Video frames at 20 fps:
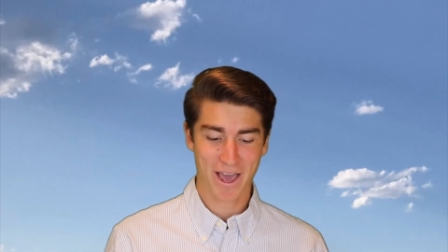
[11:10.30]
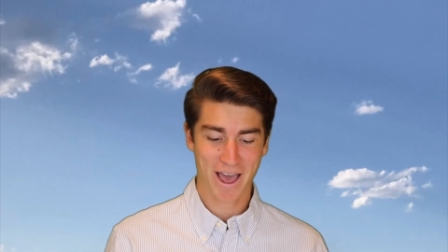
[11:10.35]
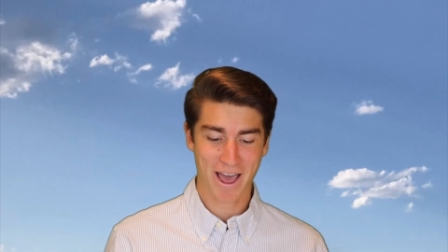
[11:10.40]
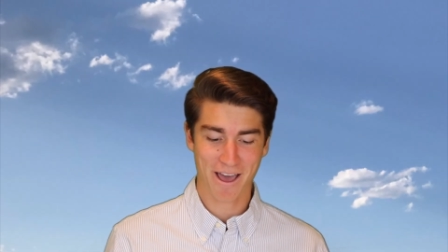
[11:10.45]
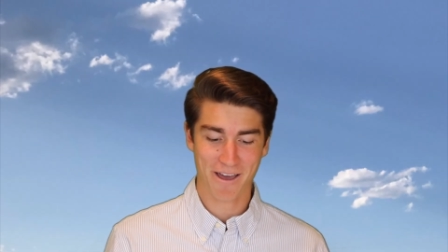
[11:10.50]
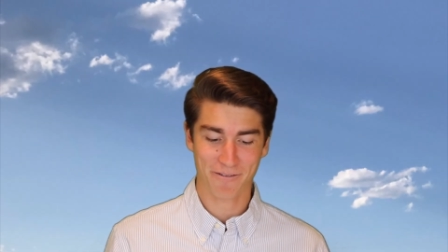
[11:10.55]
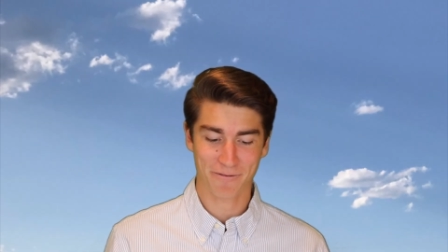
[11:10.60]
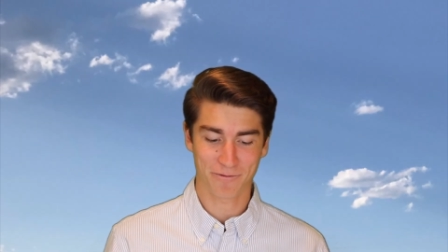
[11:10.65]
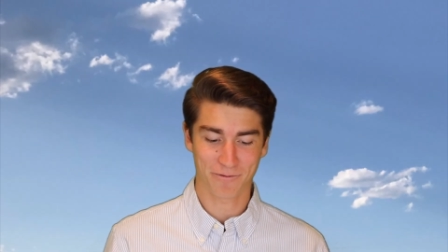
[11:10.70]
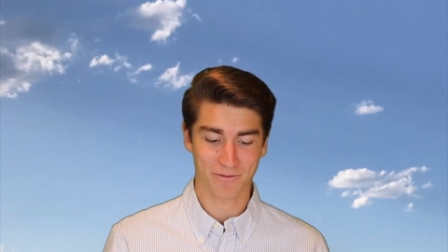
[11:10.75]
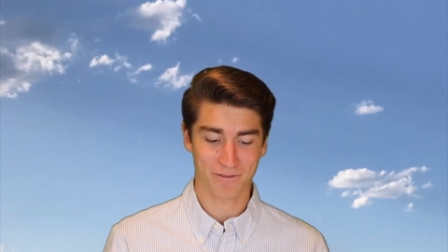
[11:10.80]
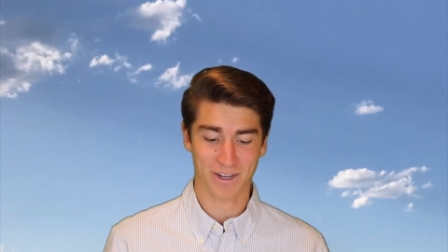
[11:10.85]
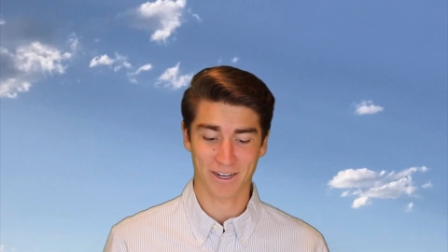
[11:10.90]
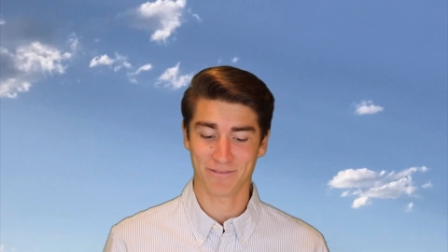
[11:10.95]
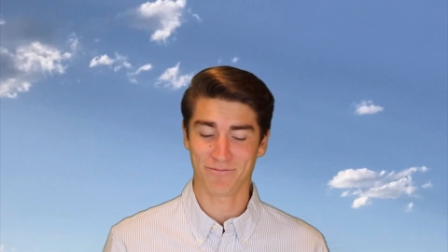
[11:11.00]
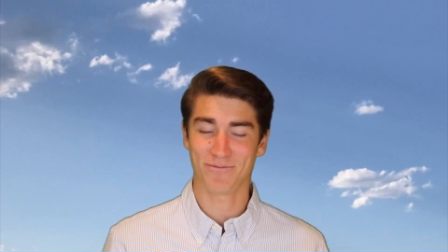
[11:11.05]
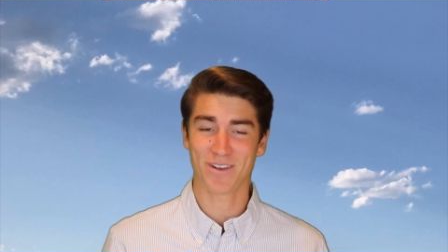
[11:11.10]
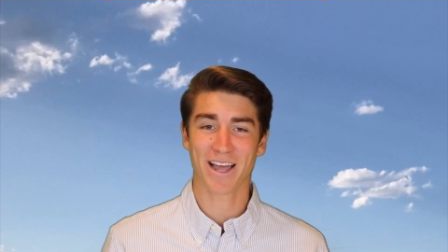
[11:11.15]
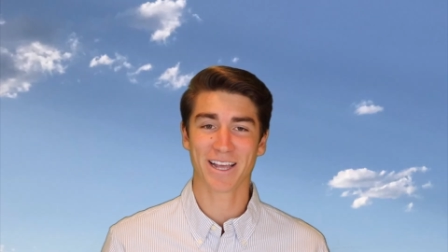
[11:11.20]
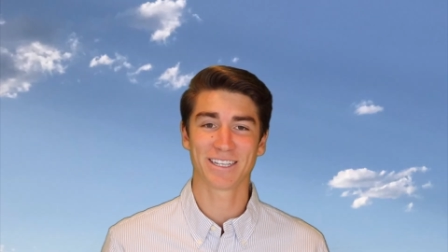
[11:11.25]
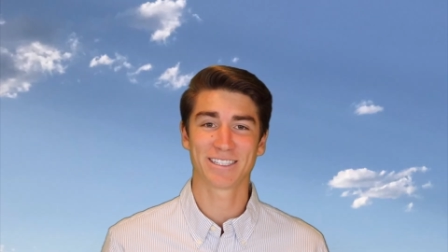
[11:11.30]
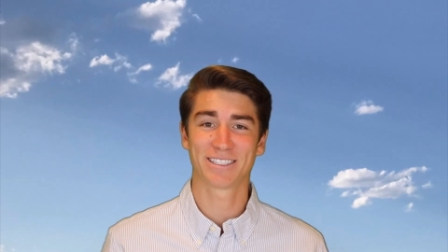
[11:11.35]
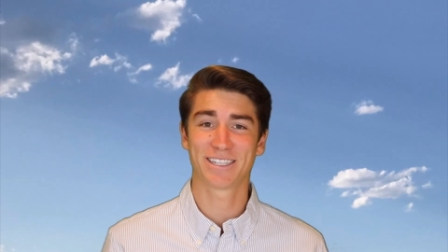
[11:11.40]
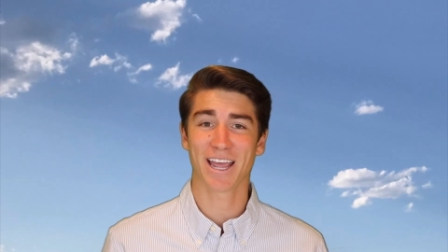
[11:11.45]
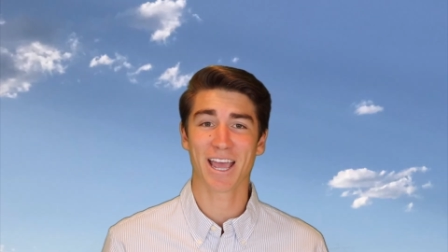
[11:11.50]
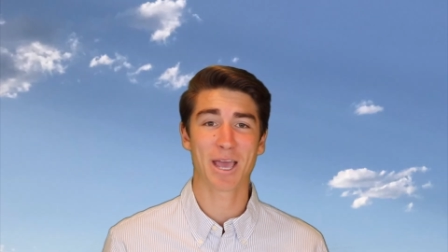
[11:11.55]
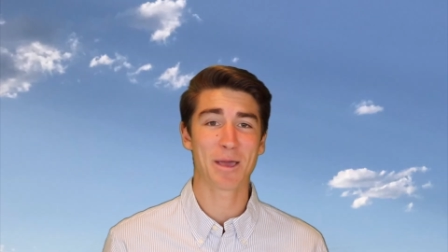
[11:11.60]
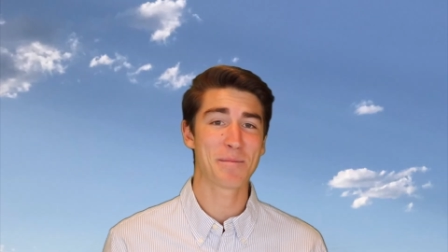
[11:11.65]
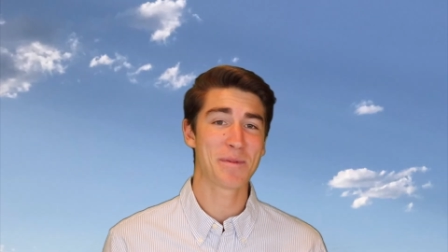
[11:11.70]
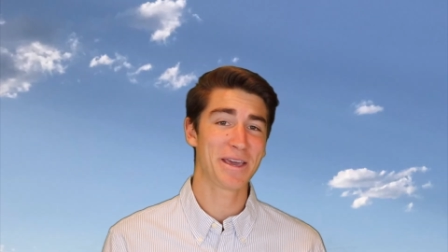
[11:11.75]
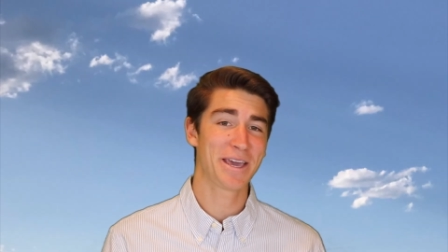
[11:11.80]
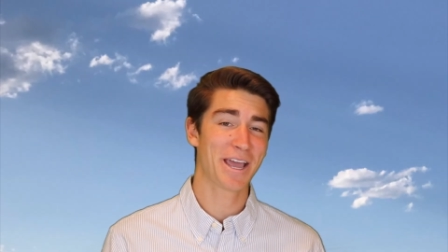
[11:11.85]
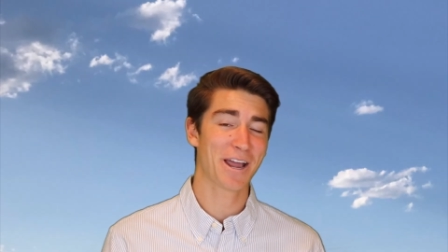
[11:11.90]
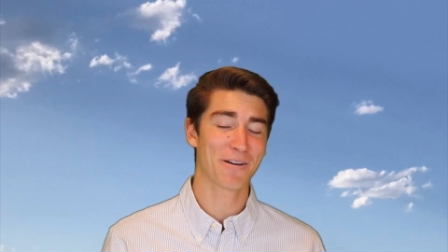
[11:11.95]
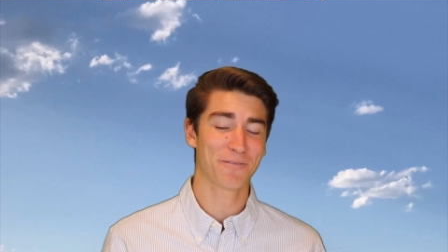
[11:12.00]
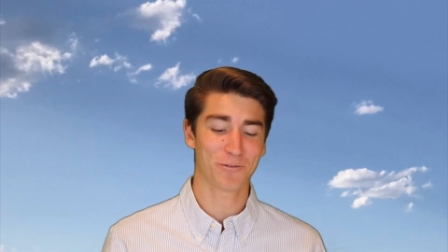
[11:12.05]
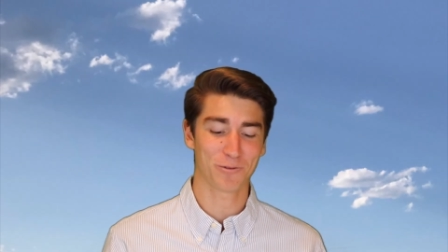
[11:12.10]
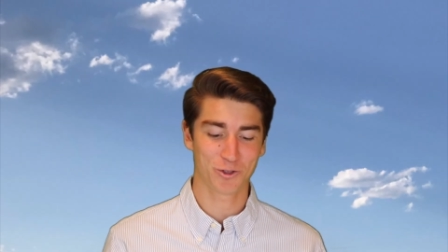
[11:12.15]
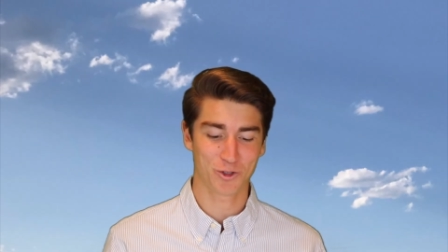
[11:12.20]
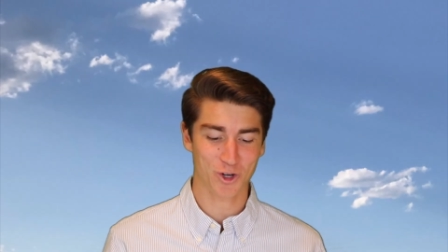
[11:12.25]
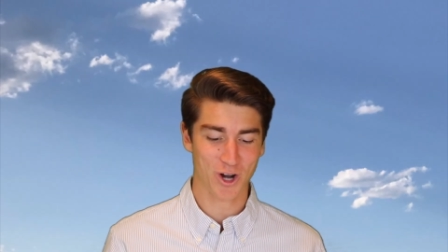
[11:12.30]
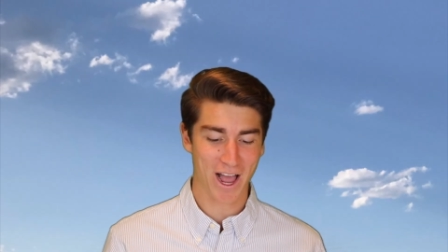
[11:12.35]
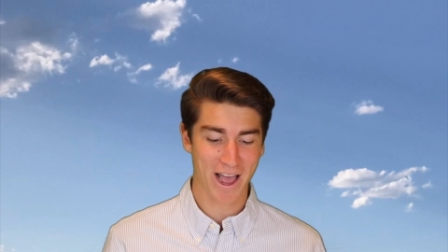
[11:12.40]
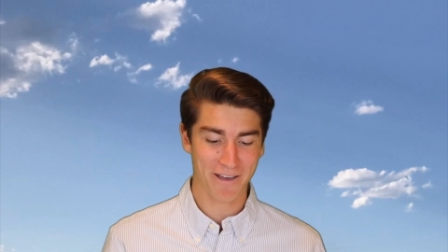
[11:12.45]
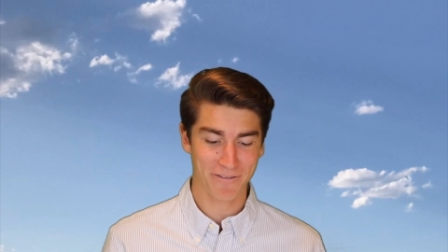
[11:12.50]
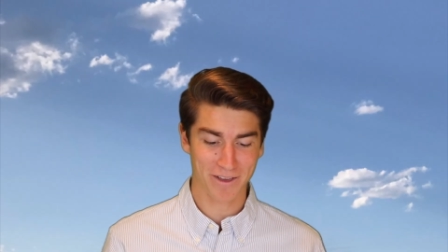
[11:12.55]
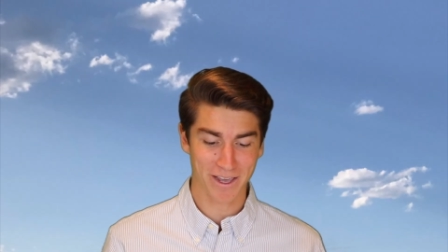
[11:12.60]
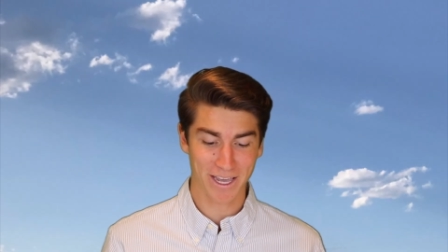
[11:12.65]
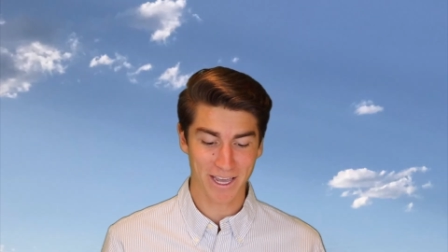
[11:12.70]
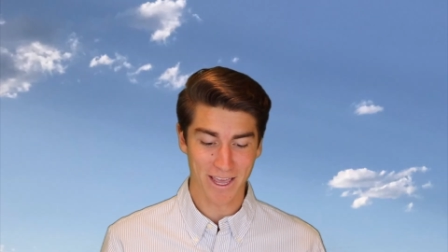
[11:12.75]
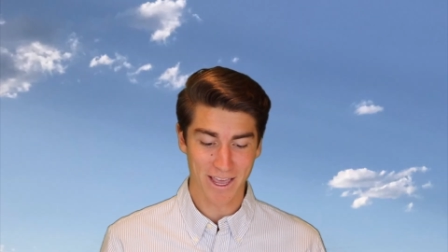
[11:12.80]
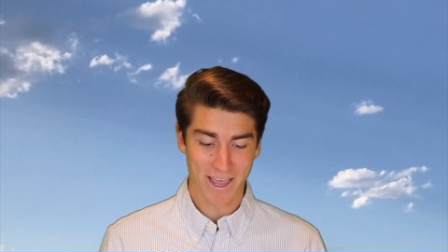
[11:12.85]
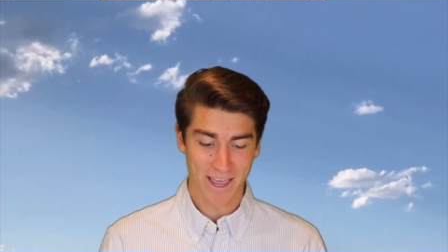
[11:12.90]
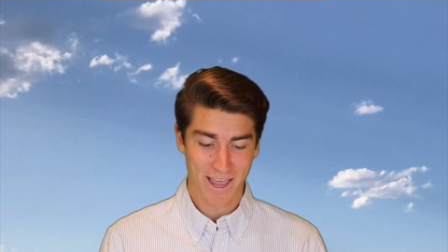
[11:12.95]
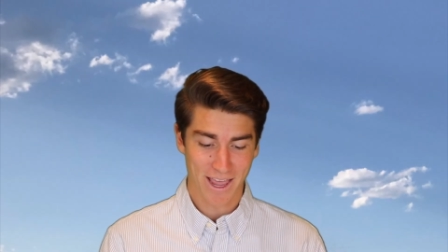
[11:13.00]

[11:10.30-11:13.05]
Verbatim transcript: you have a nice day. Be careful driving